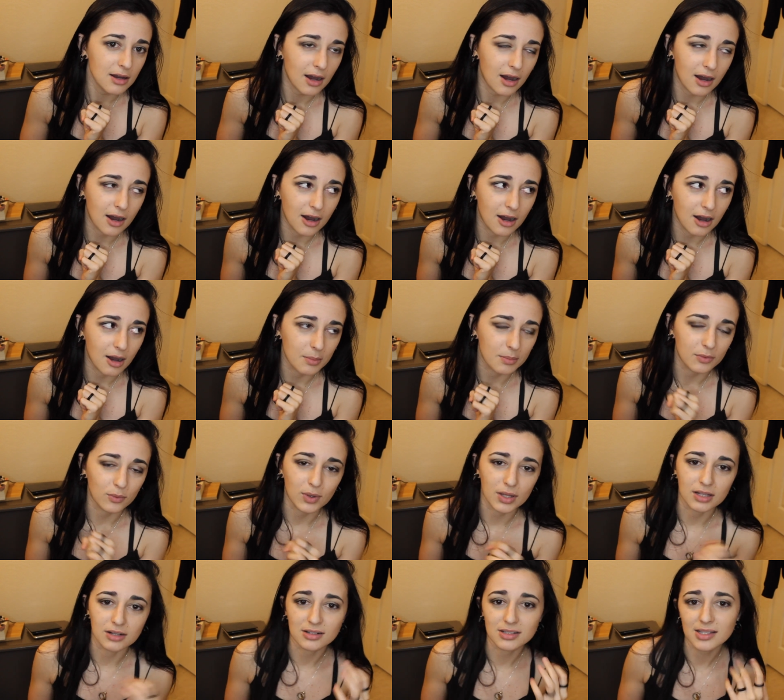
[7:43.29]

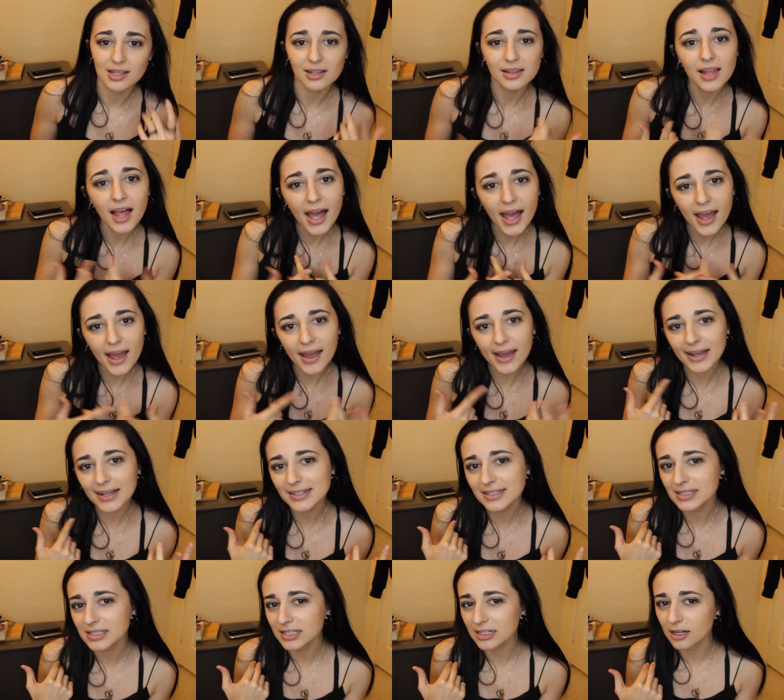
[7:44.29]
Whether it's like
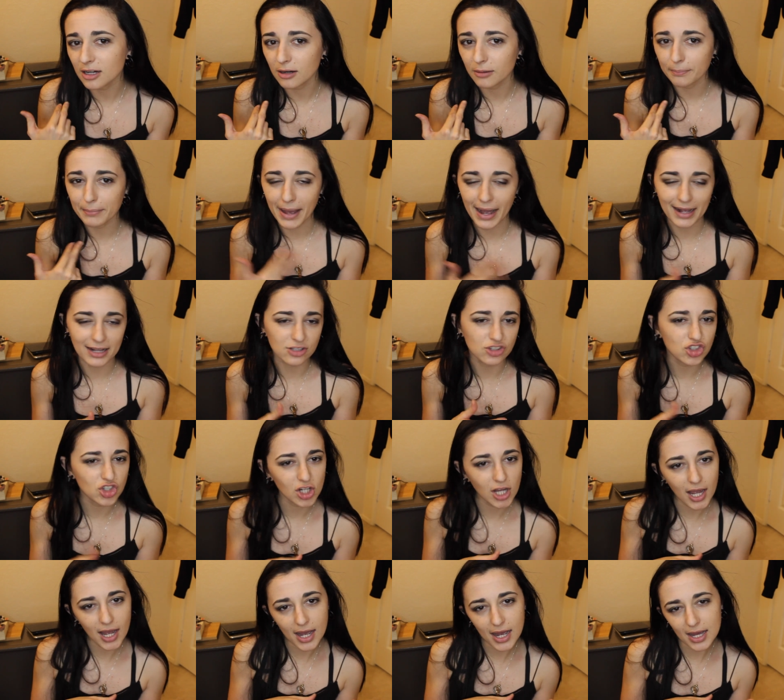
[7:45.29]
legs, you know, back and
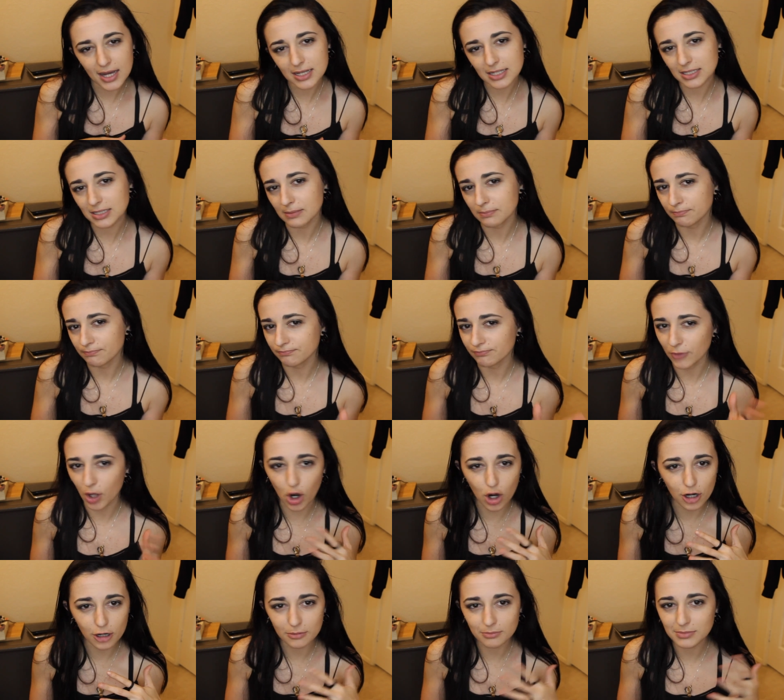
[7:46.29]
chest,
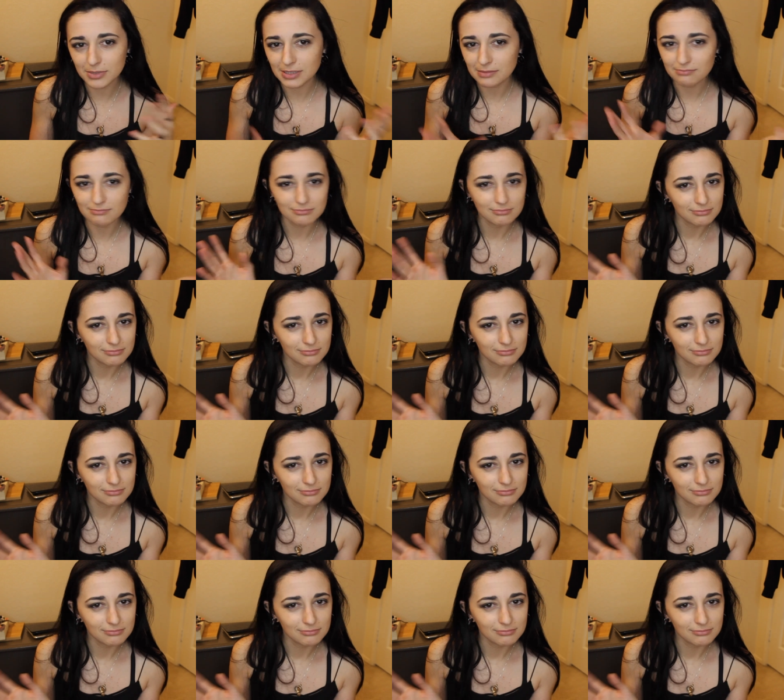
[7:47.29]
arms,